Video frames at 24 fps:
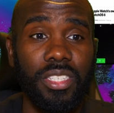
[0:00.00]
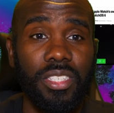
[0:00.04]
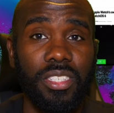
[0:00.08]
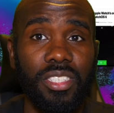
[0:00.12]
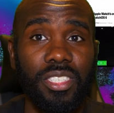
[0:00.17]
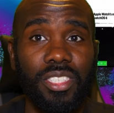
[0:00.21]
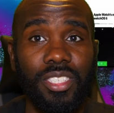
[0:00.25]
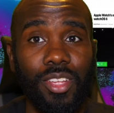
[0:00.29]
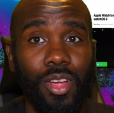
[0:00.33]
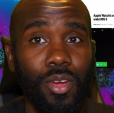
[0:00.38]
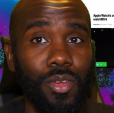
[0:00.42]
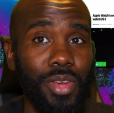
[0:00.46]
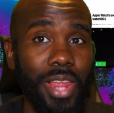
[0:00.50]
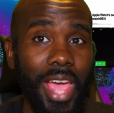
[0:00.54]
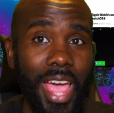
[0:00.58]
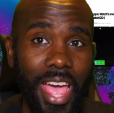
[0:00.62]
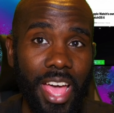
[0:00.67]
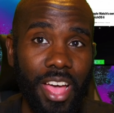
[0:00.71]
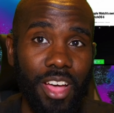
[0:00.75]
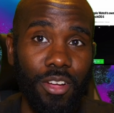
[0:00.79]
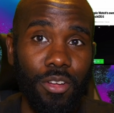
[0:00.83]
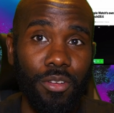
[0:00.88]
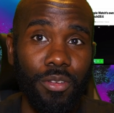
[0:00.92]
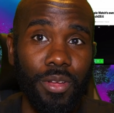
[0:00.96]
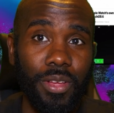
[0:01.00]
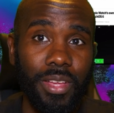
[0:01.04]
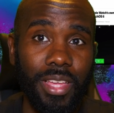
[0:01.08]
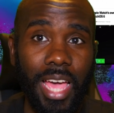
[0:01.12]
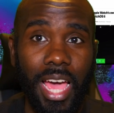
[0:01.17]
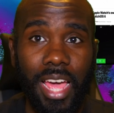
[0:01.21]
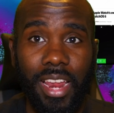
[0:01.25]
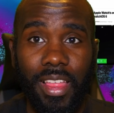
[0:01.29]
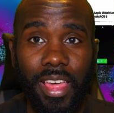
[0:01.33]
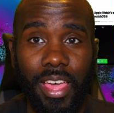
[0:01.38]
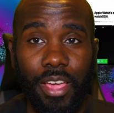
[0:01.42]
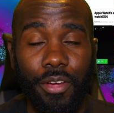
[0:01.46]
So now,
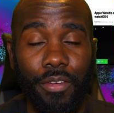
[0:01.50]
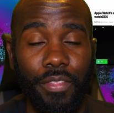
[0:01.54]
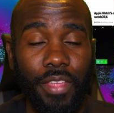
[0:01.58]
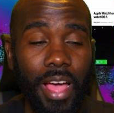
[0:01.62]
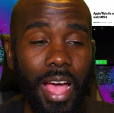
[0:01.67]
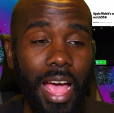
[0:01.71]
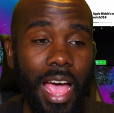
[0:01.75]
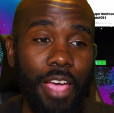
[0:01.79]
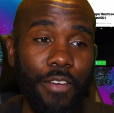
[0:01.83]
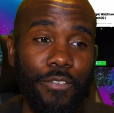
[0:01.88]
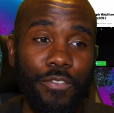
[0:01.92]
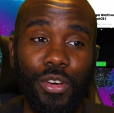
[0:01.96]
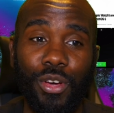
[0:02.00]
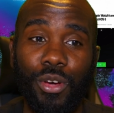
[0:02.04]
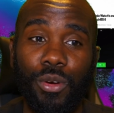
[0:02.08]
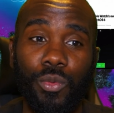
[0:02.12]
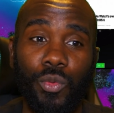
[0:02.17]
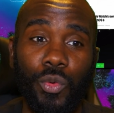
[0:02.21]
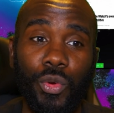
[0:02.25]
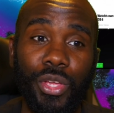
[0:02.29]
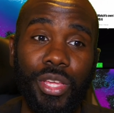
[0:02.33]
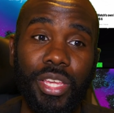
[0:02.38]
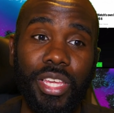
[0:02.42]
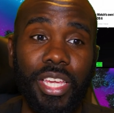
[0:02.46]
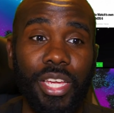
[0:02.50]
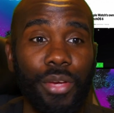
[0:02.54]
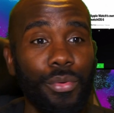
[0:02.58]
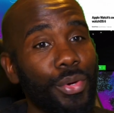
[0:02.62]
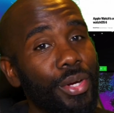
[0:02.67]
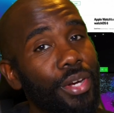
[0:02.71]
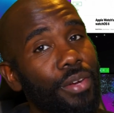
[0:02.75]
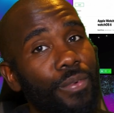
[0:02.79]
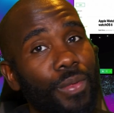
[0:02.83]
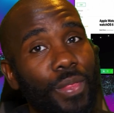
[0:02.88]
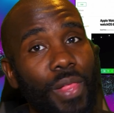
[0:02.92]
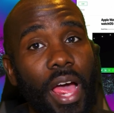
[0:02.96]
kind of like on the iPhone where you can get rid
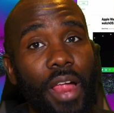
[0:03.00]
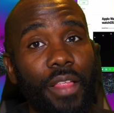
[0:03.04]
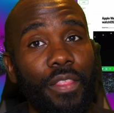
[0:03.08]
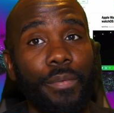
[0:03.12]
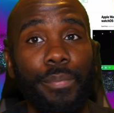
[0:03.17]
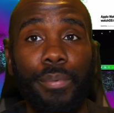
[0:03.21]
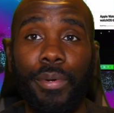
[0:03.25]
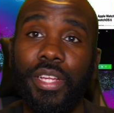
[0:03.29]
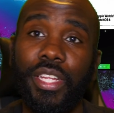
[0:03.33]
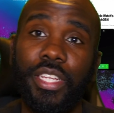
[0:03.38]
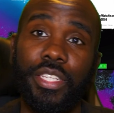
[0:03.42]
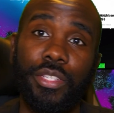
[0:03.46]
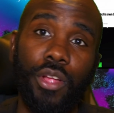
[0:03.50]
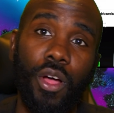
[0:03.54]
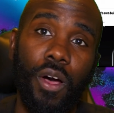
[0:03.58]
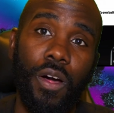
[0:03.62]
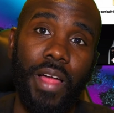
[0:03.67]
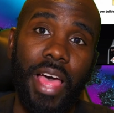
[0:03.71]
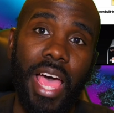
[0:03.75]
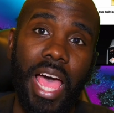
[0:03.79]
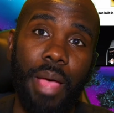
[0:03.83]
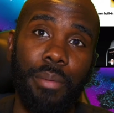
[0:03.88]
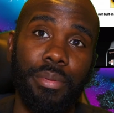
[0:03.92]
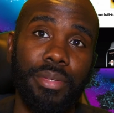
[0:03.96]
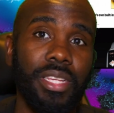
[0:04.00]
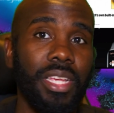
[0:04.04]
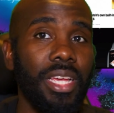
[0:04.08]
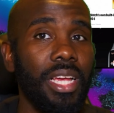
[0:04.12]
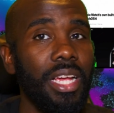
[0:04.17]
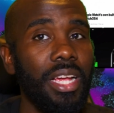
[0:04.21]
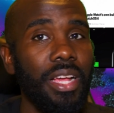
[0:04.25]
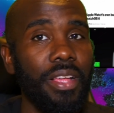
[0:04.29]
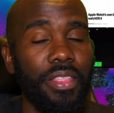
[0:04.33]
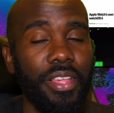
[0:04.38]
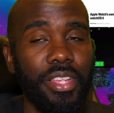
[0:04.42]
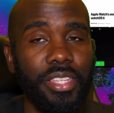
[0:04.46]
of a lot of the pre-installed apps,
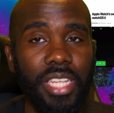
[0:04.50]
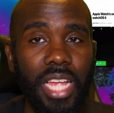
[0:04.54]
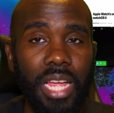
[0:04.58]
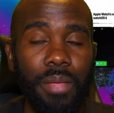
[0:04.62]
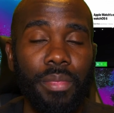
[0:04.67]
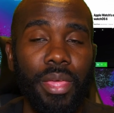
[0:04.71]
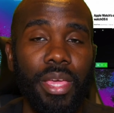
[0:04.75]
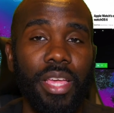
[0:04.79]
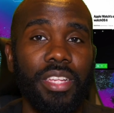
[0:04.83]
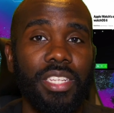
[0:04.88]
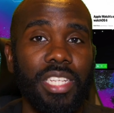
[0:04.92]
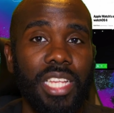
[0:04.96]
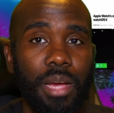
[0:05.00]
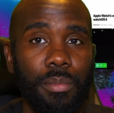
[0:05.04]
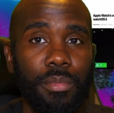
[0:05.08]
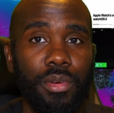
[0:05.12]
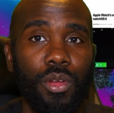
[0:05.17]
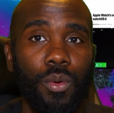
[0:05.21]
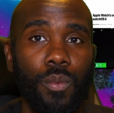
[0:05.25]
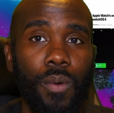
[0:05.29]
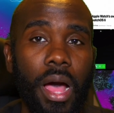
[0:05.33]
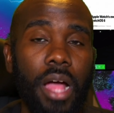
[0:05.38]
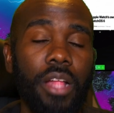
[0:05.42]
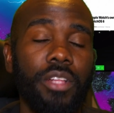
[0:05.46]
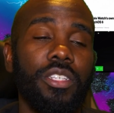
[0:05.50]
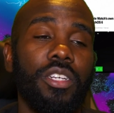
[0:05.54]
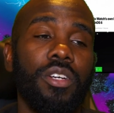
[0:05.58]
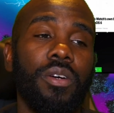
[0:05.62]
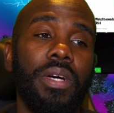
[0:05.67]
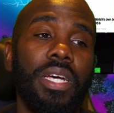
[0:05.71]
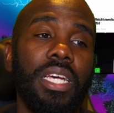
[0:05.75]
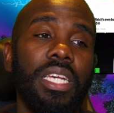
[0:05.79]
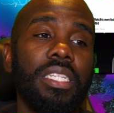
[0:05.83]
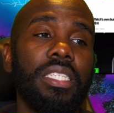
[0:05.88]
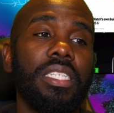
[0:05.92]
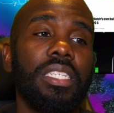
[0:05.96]
the same thing is coming to
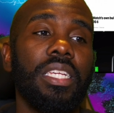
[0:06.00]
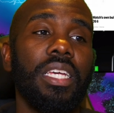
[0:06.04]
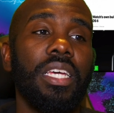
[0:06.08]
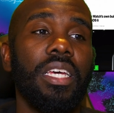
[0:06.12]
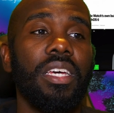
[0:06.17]
watchOS.